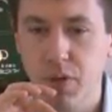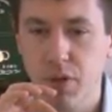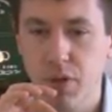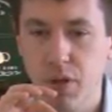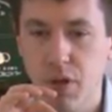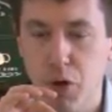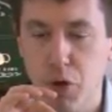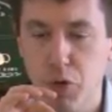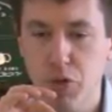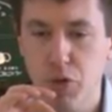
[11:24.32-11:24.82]

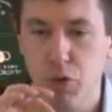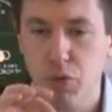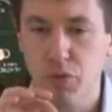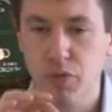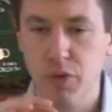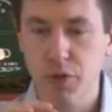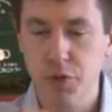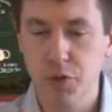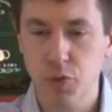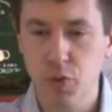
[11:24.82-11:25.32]
Although
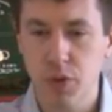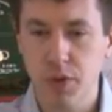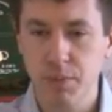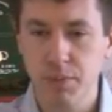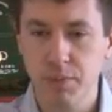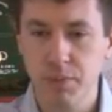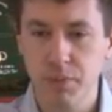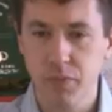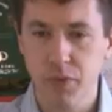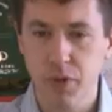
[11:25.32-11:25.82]
this
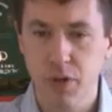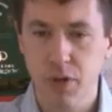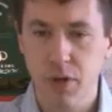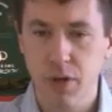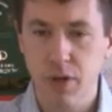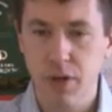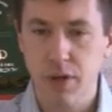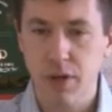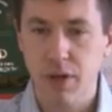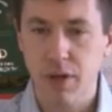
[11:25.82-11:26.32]
one
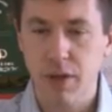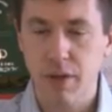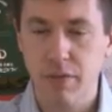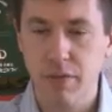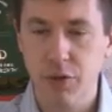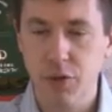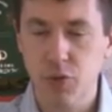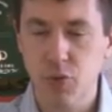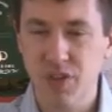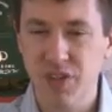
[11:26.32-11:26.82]

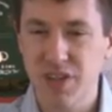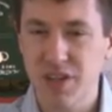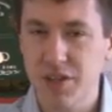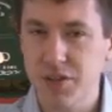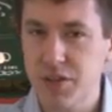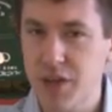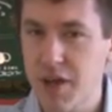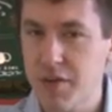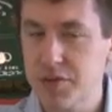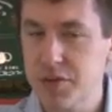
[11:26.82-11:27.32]

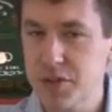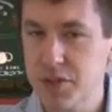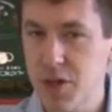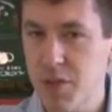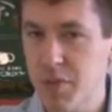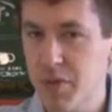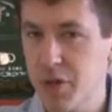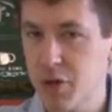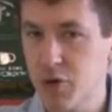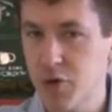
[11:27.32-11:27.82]
does have
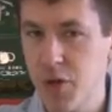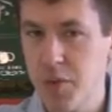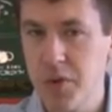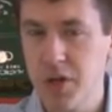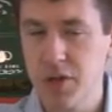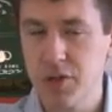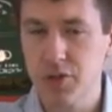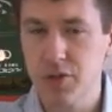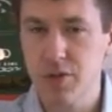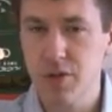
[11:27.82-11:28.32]
some of the
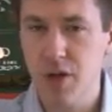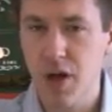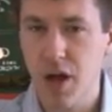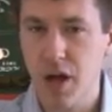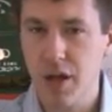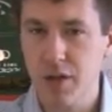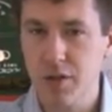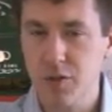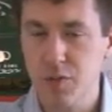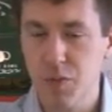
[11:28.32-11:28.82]
creaminess,
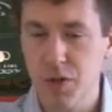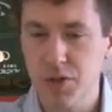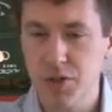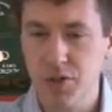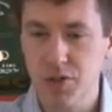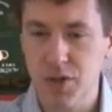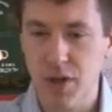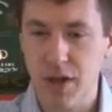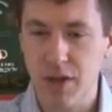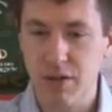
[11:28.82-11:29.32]
not as
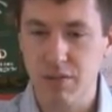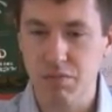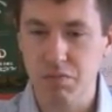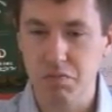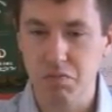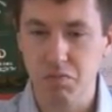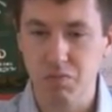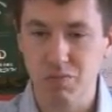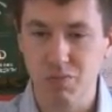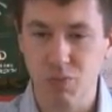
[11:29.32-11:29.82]
much as I
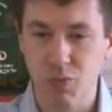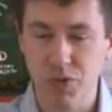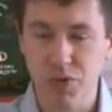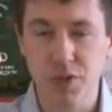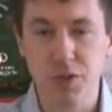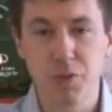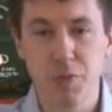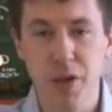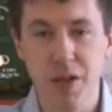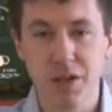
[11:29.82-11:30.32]
was
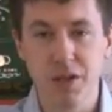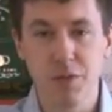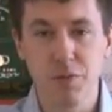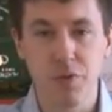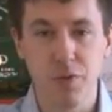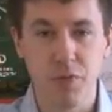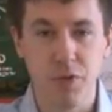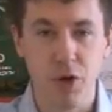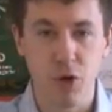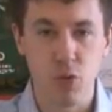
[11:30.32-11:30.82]
expecting
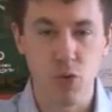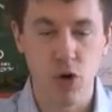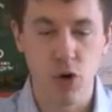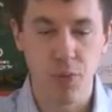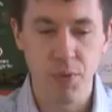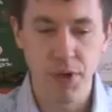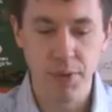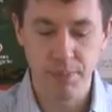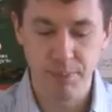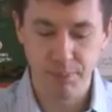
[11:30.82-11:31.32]
from the
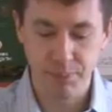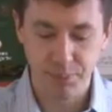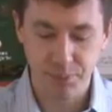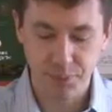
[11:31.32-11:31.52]
aroma.